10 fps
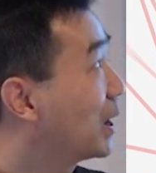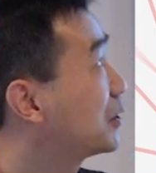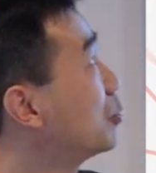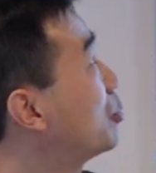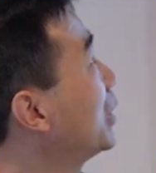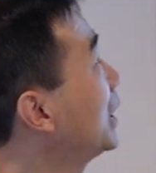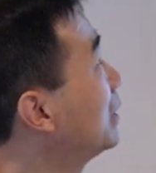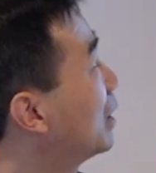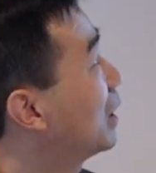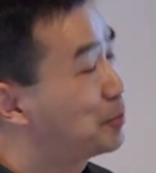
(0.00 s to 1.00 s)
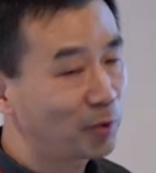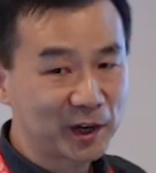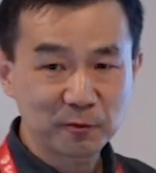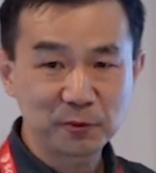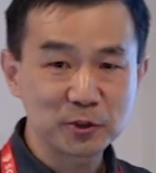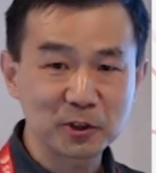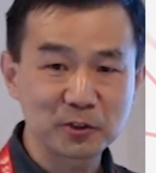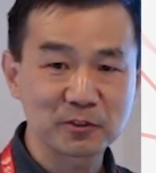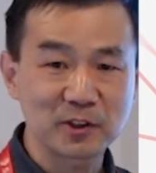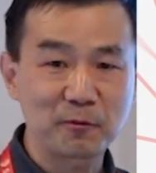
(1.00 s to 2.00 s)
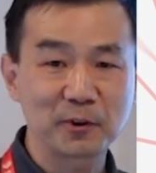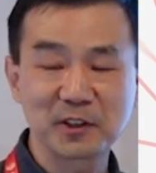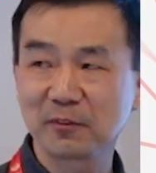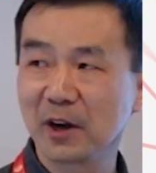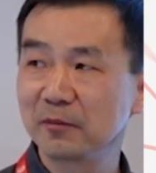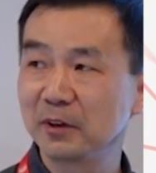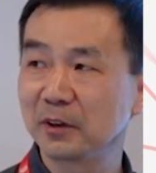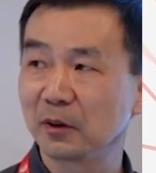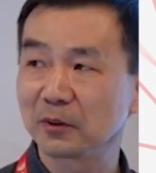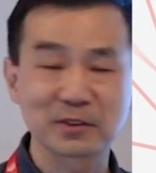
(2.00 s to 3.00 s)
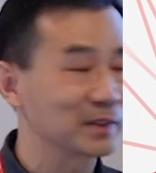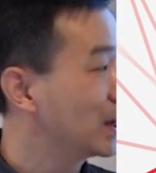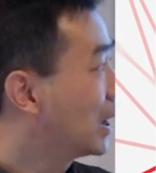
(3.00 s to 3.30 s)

to bring a brighter future to software-defined vehicles.